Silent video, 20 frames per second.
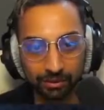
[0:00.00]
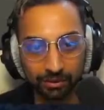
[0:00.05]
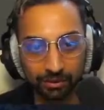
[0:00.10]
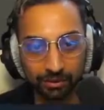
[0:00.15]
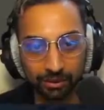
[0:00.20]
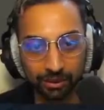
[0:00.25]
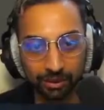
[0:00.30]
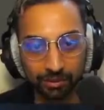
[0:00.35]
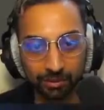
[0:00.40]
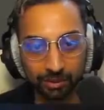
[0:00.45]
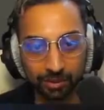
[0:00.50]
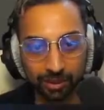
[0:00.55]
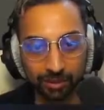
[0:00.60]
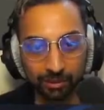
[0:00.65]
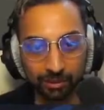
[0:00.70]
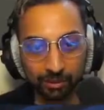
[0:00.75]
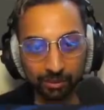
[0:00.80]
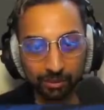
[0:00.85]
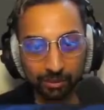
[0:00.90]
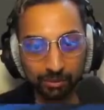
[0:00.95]
She's gonna play.
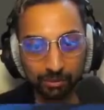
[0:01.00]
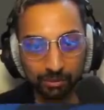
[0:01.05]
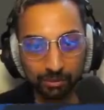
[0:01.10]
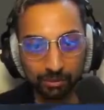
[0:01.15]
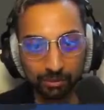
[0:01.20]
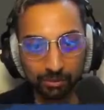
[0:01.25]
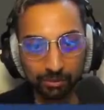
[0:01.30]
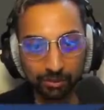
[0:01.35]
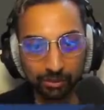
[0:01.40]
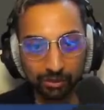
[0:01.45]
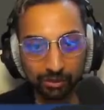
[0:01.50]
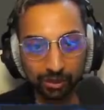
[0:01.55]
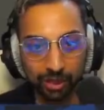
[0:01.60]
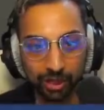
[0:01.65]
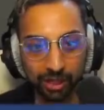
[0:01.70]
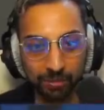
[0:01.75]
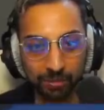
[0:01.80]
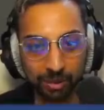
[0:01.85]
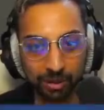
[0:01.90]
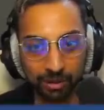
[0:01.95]
Ooh.
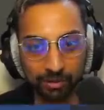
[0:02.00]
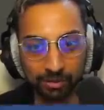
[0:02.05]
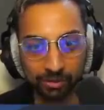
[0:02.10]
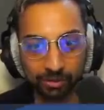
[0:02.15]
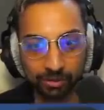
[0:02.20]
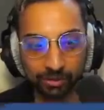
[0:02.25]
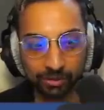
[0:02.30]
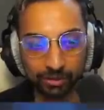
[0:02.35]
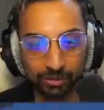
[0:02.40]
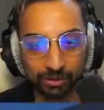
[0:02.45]
Try box.